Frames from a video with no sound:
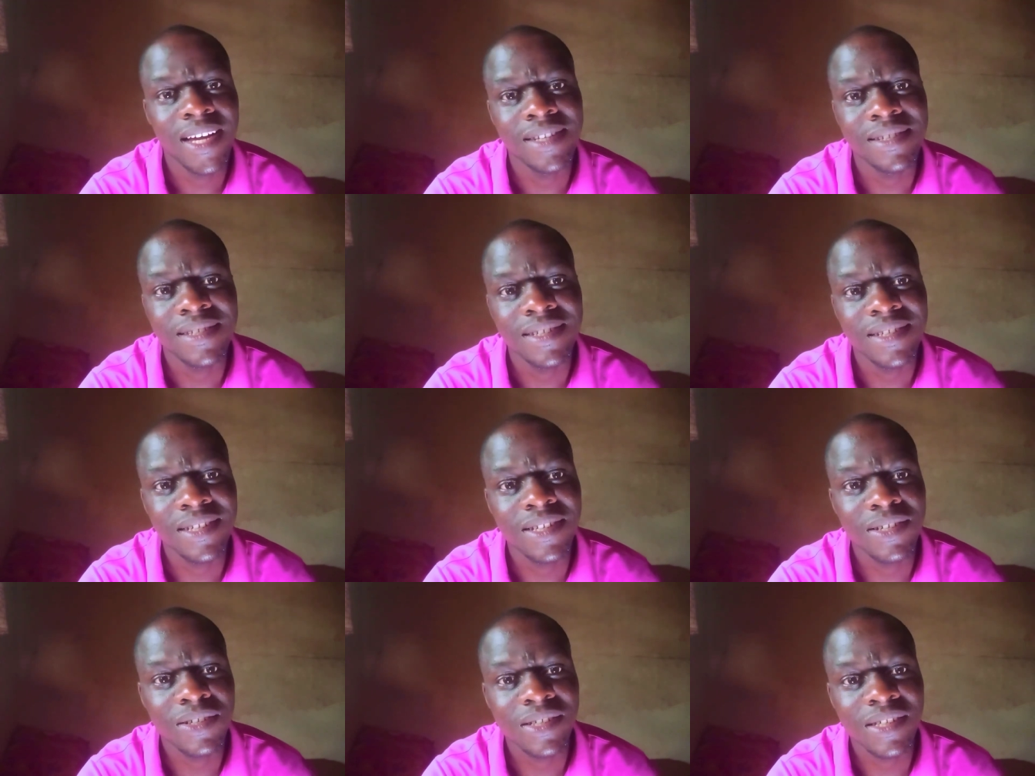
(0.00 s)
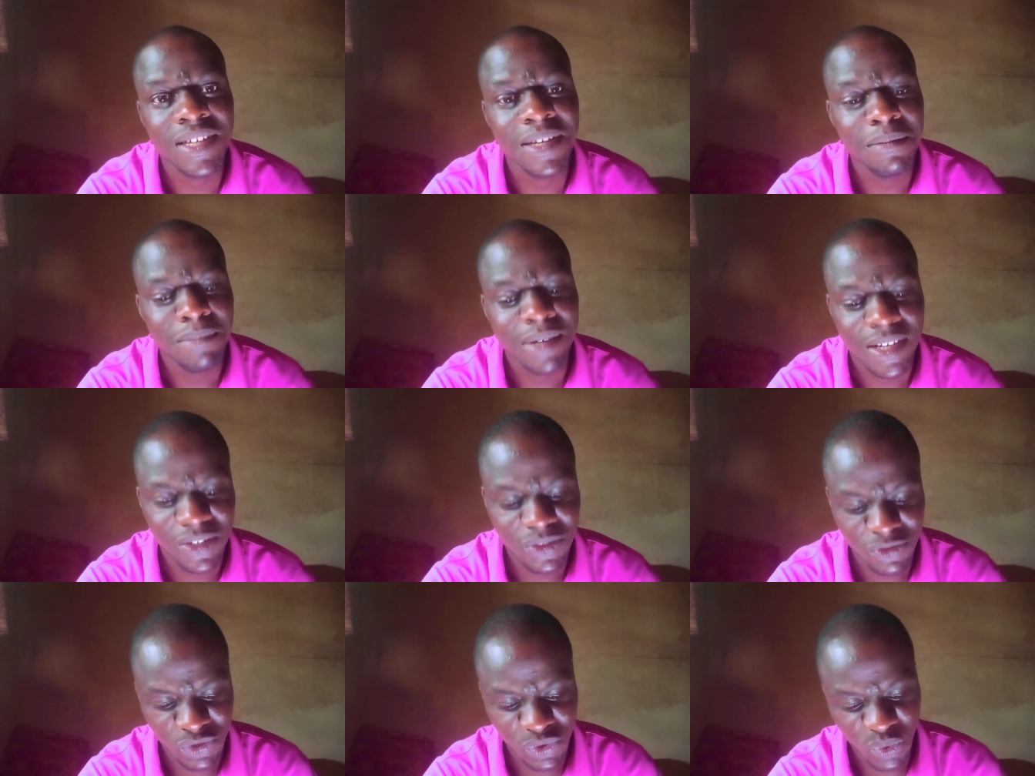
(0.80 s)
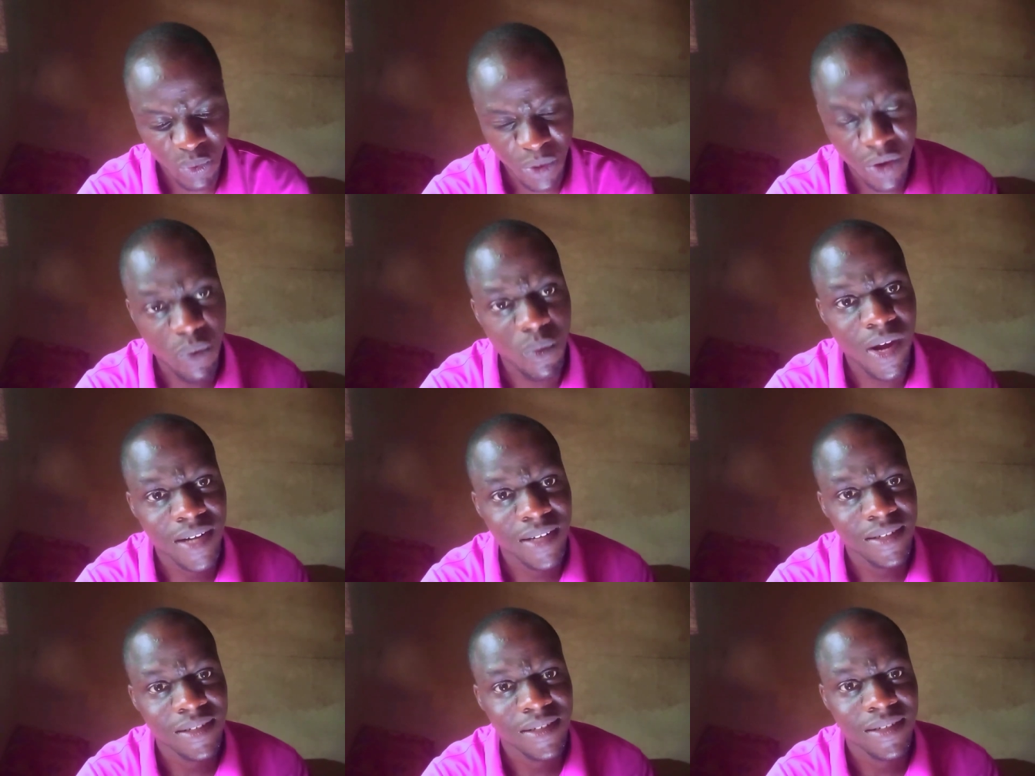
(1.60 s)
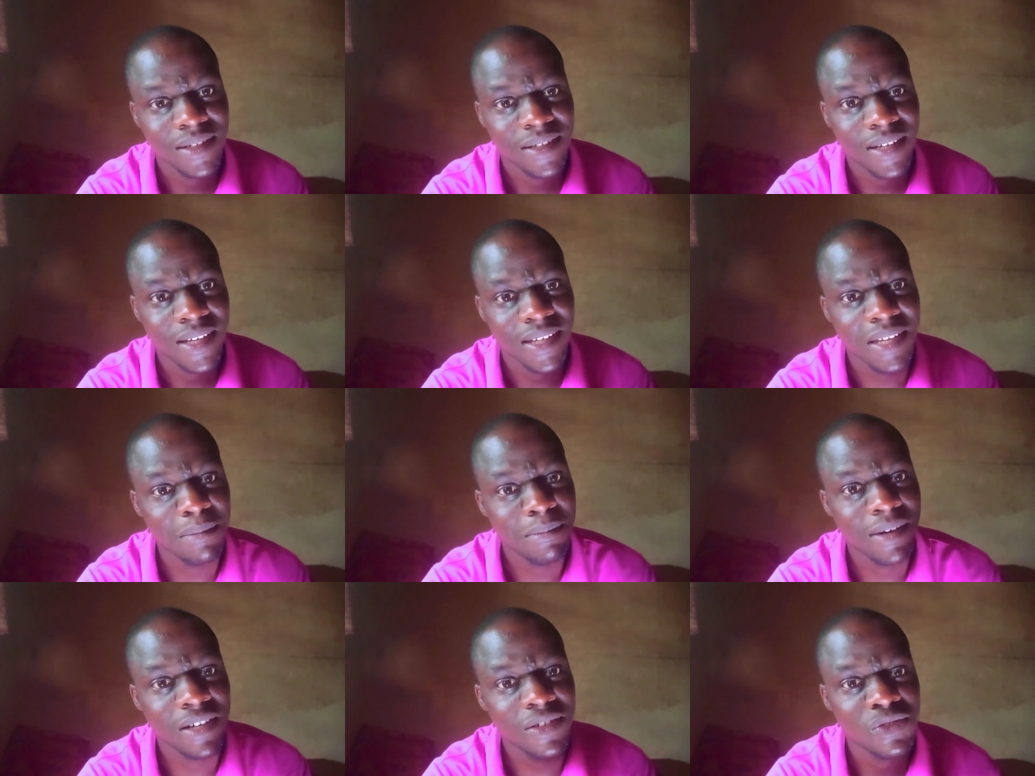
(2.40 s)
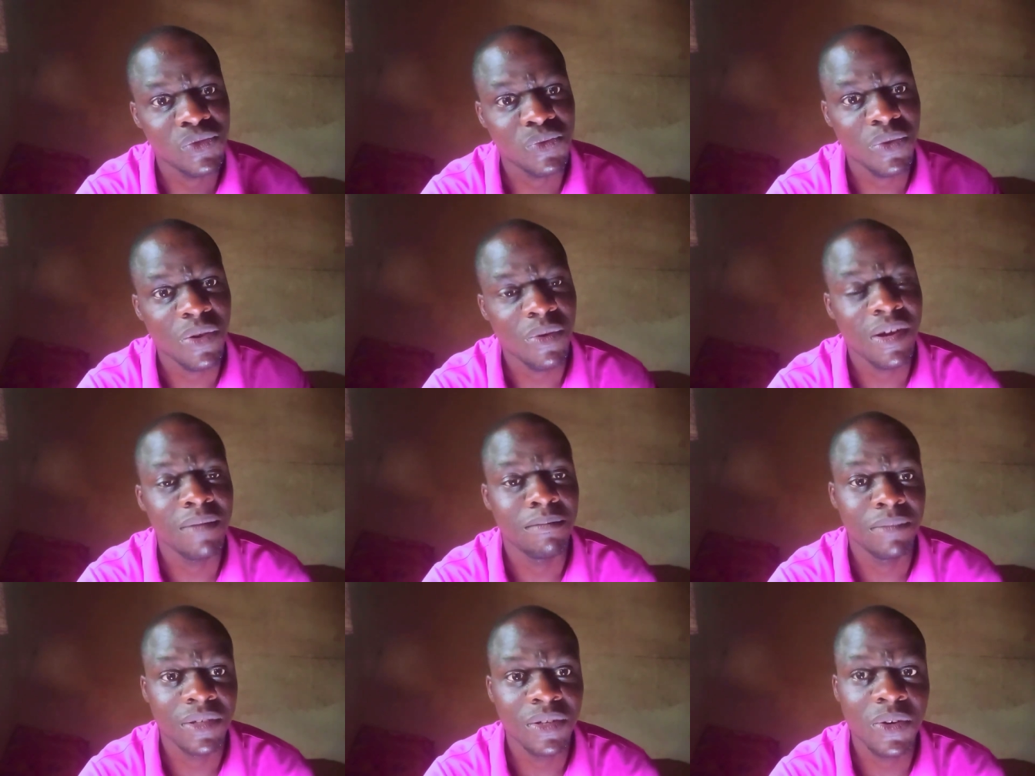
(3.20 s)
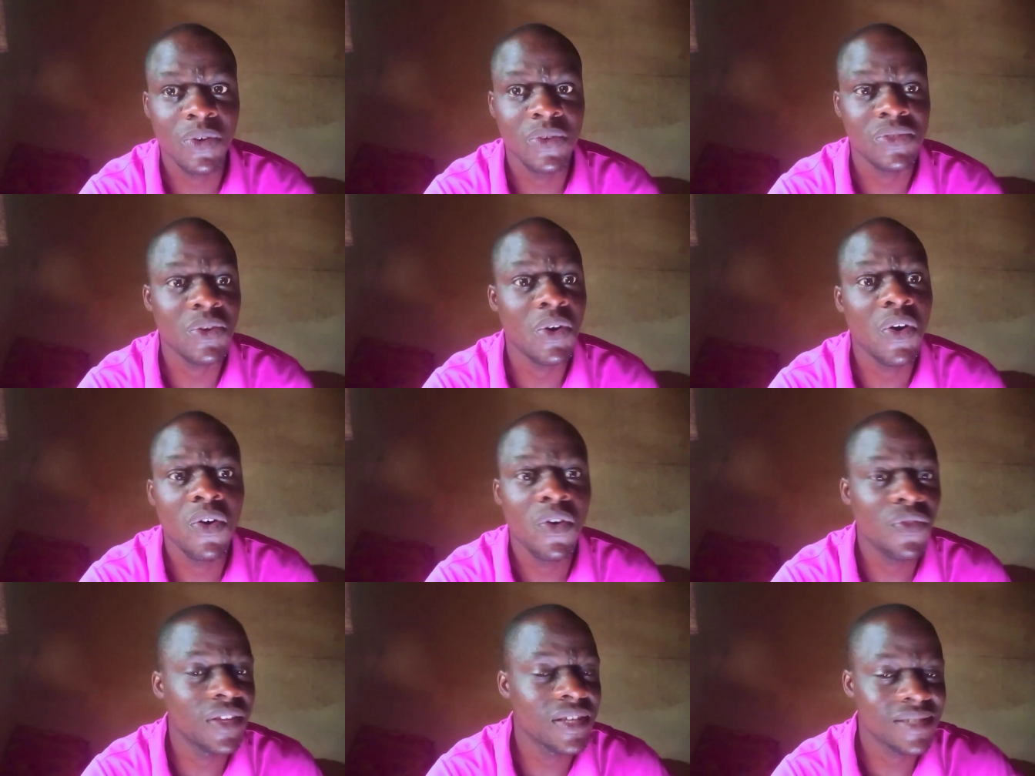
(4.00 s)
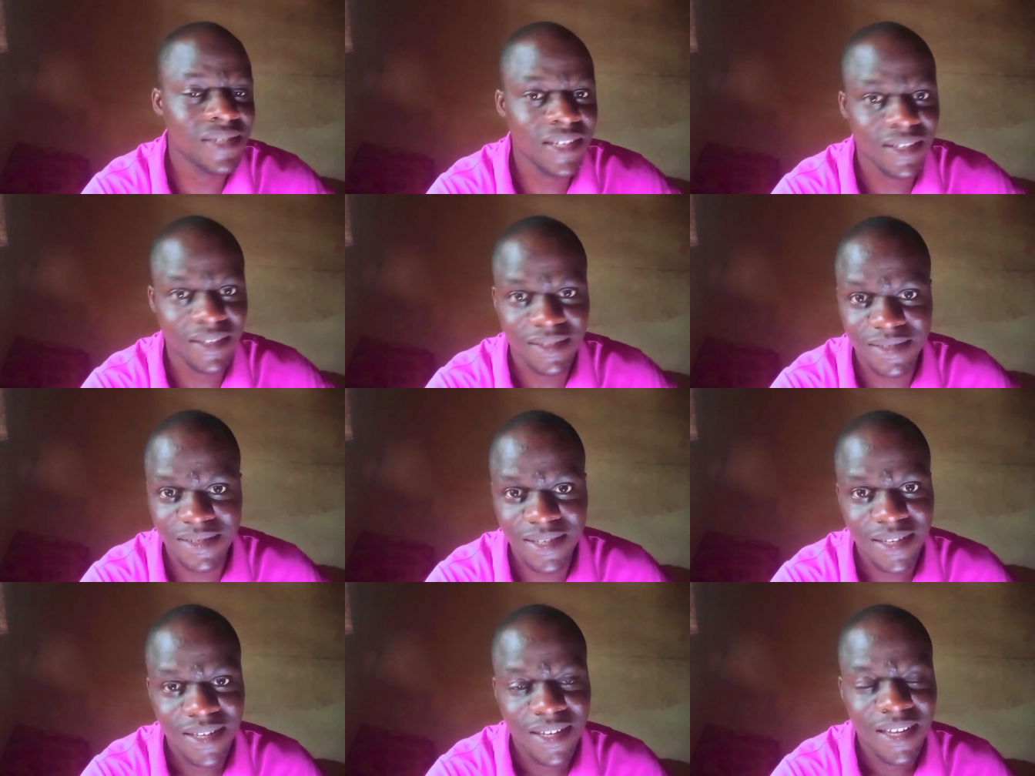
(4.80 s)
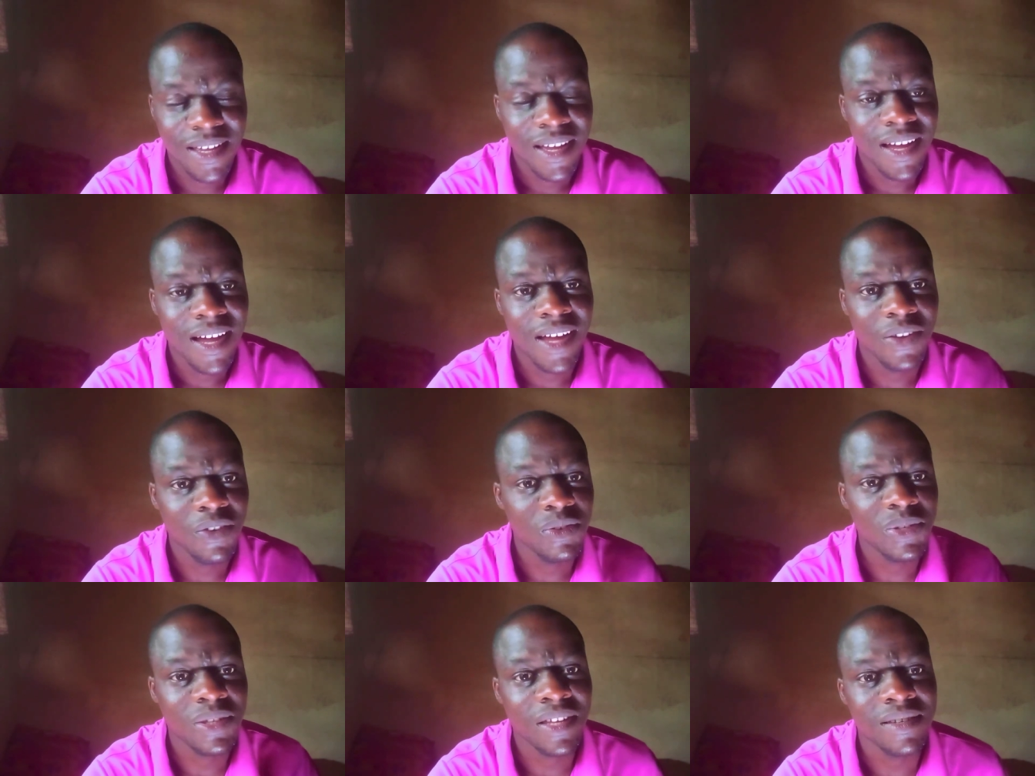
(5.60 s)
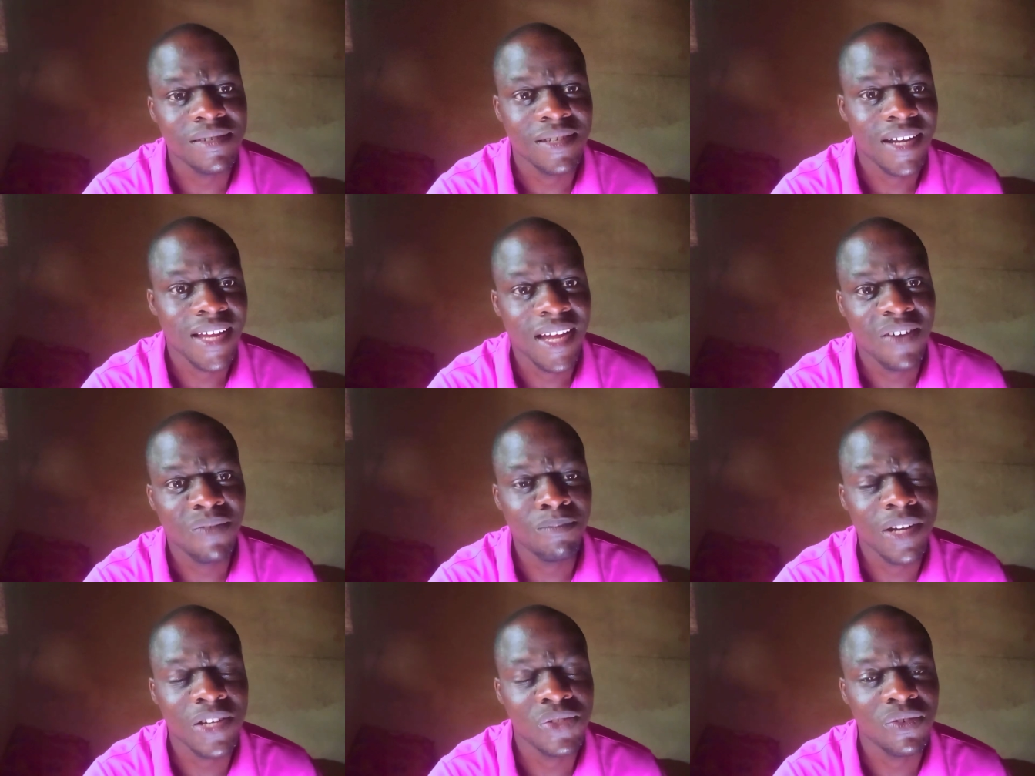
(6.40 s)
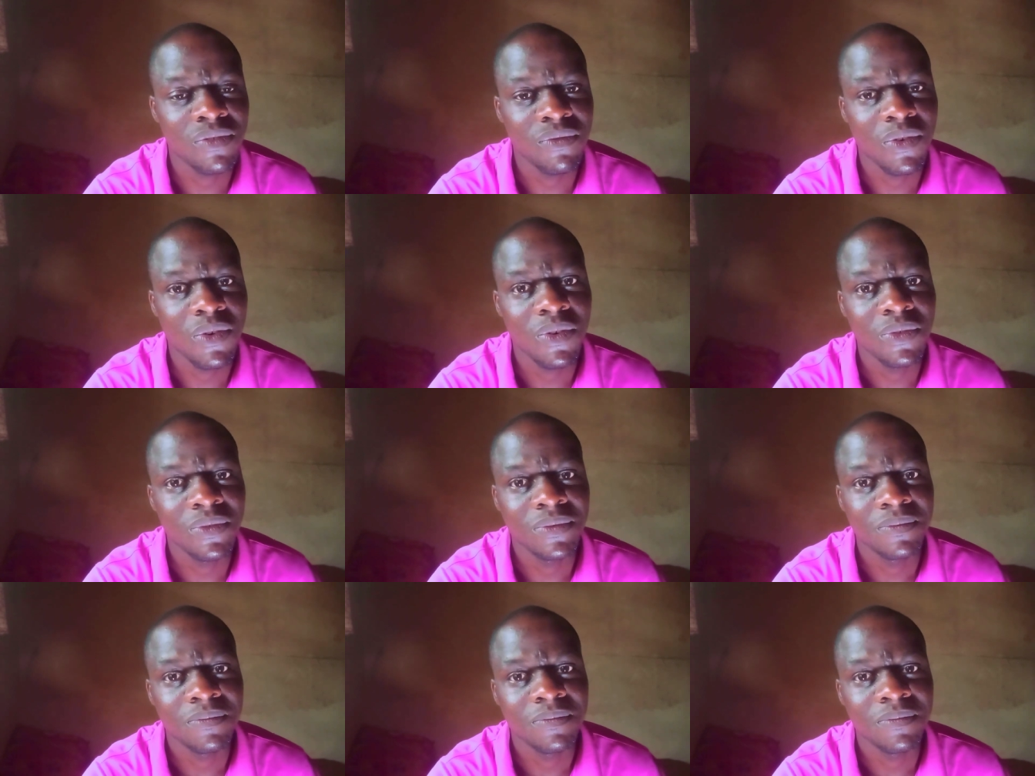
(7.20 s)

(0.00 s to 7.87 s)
i still came back to square one came back to square one because all these things are not things that I have passion for.